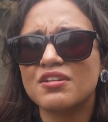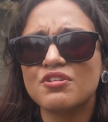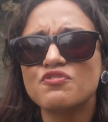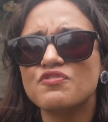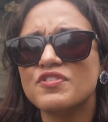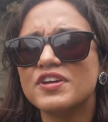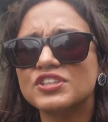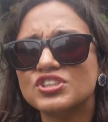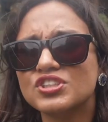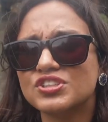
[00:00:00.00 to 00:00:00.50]

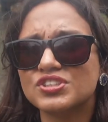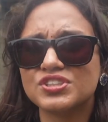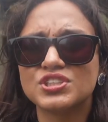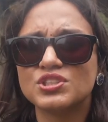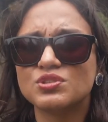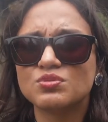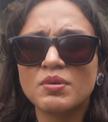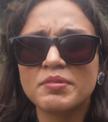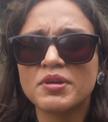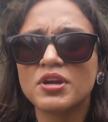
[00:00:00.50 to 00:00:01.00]
fishes
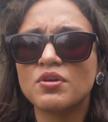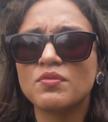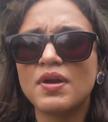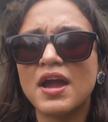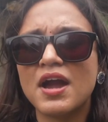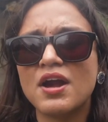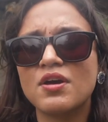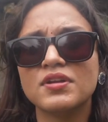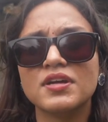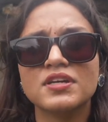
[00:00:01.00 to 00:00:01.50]
just swimming
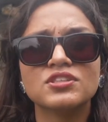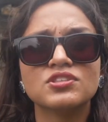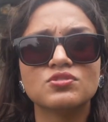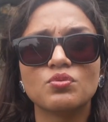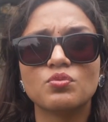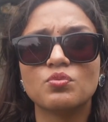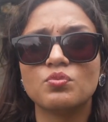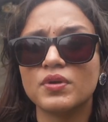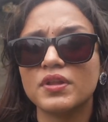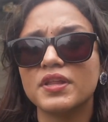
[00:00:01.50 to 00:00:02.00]
around. It's
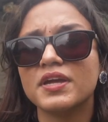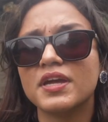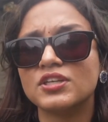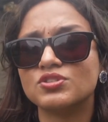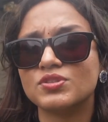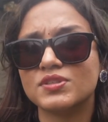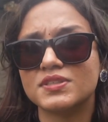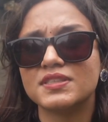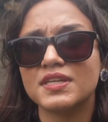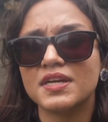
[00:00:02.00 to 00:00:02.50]
really
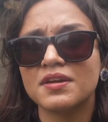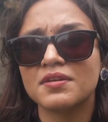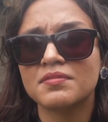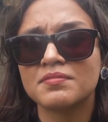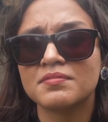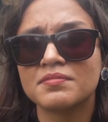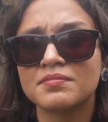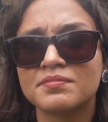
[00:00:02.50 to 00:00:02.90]
interesting.